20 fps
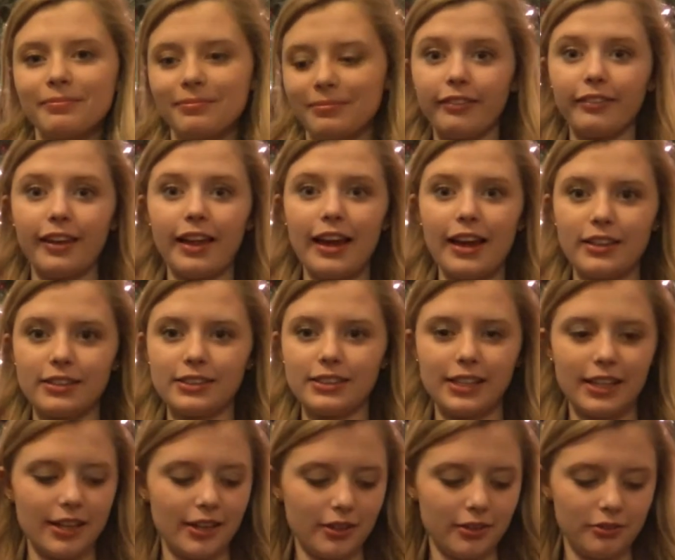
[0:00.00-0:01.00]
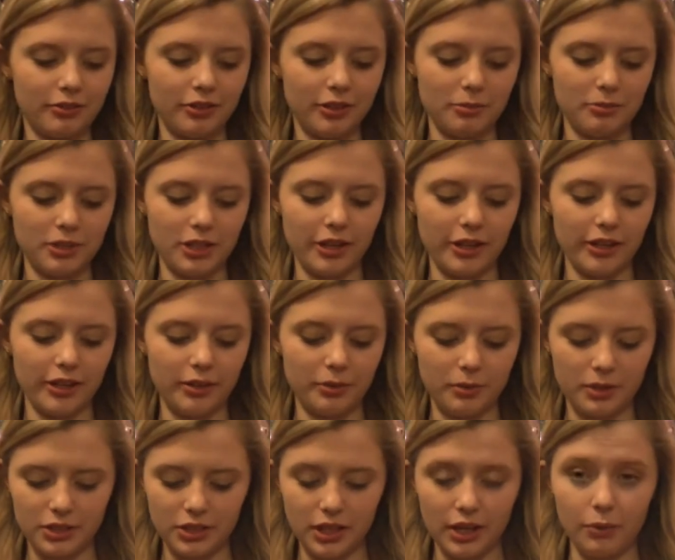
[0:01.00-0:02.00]
The last thing from Target,
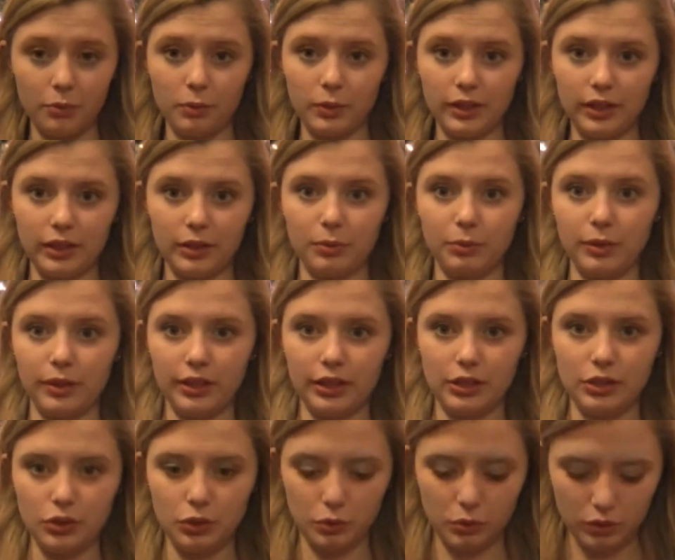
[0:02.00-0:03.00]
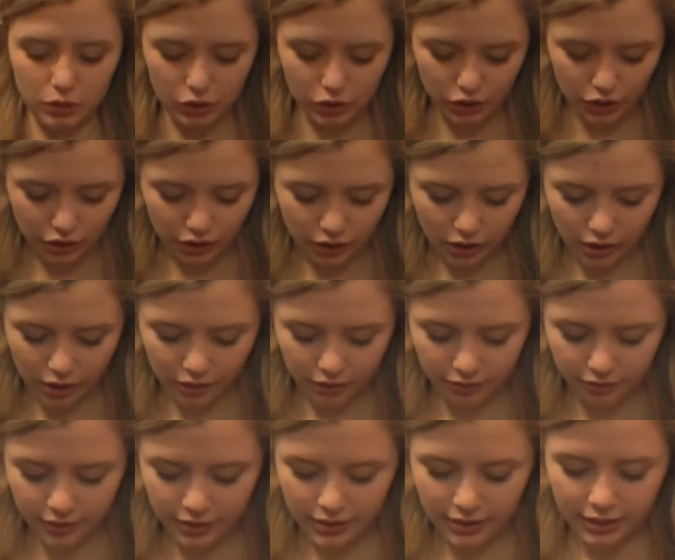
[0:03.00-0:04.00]
which I really, really do and
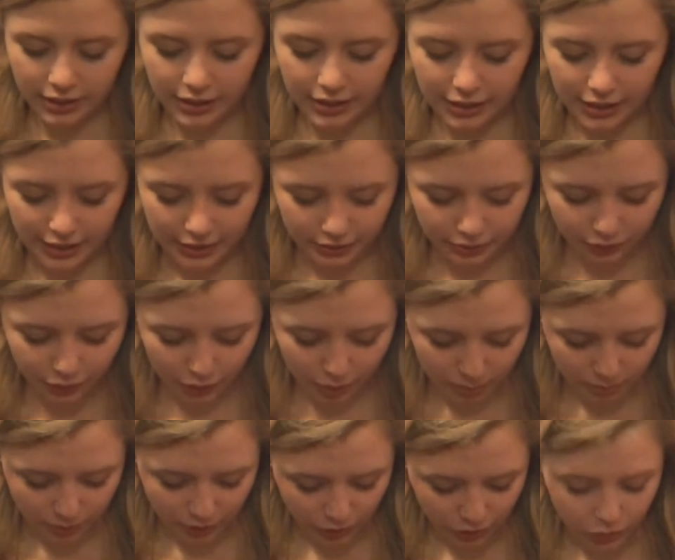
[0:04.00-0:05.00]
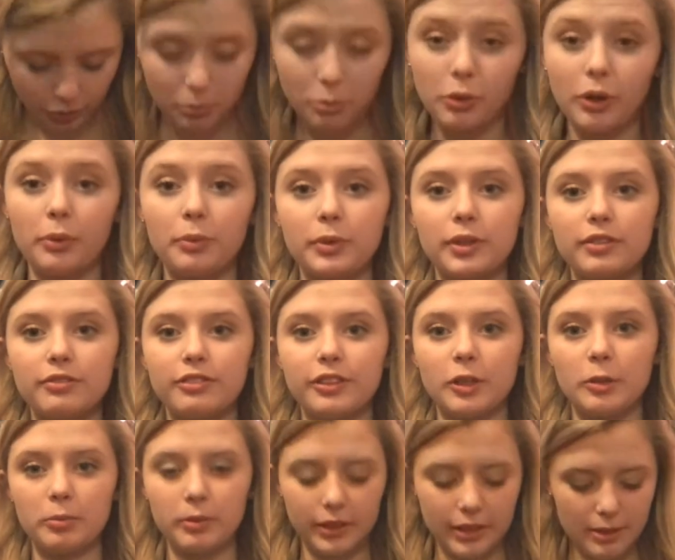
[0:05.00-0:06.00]
love, is from the 3.1
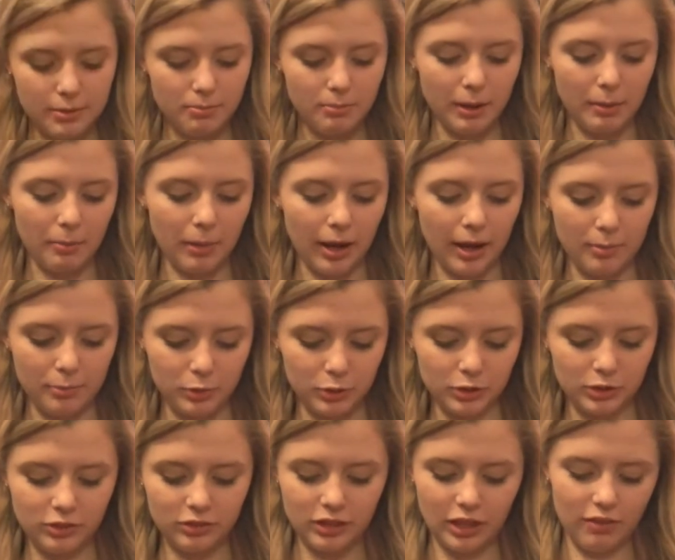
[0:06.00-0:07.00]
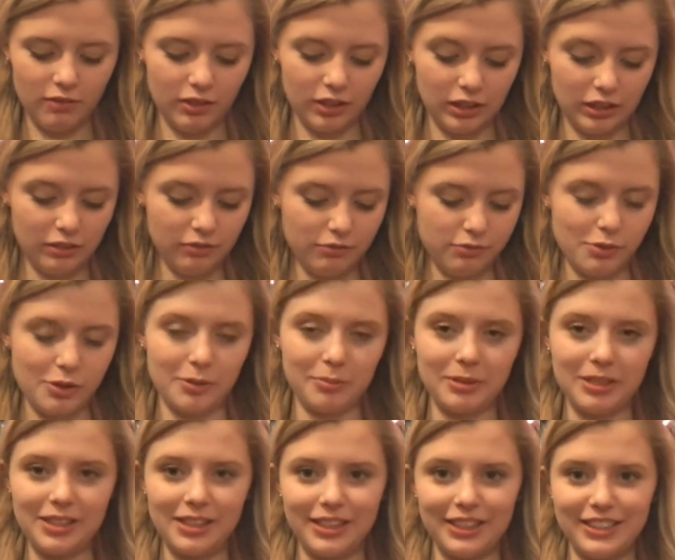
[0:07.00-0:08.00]
Phillip Lim. My mom was saving it for
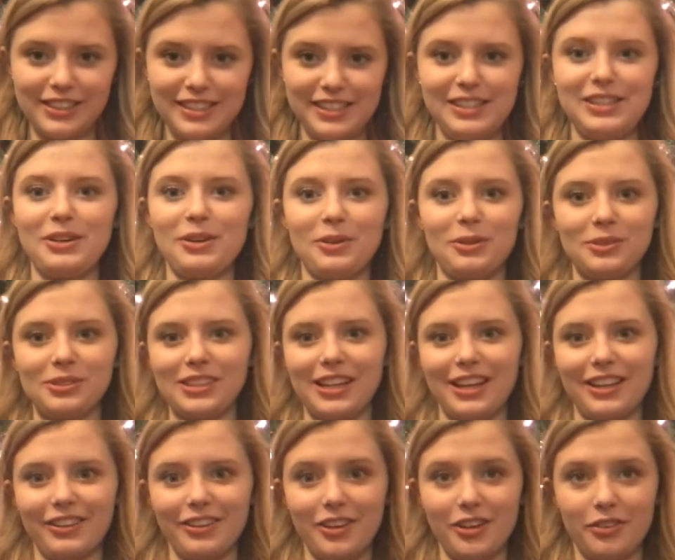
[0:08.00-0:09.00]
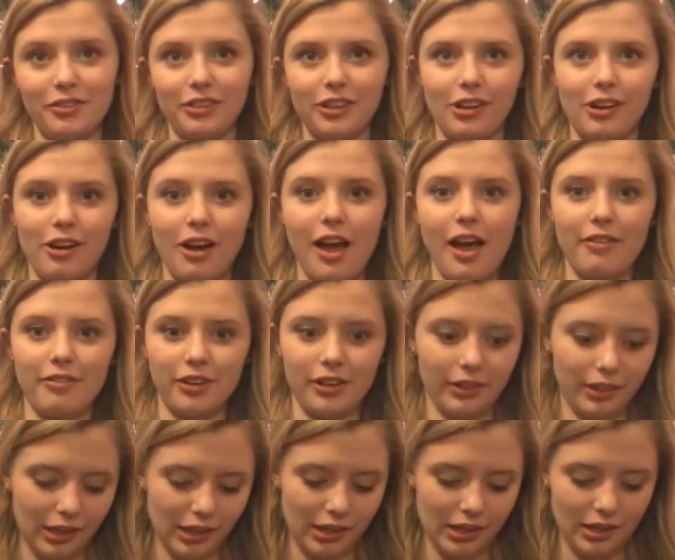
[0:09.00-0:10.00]
me because she knows I loved
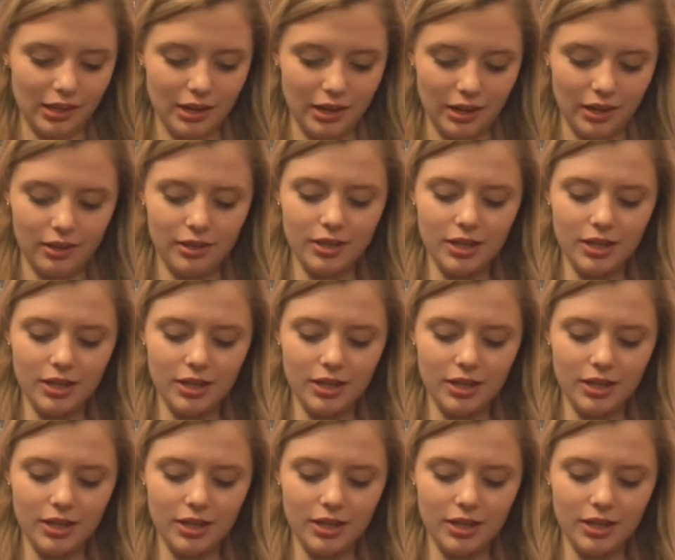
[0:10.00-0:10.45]
everything in their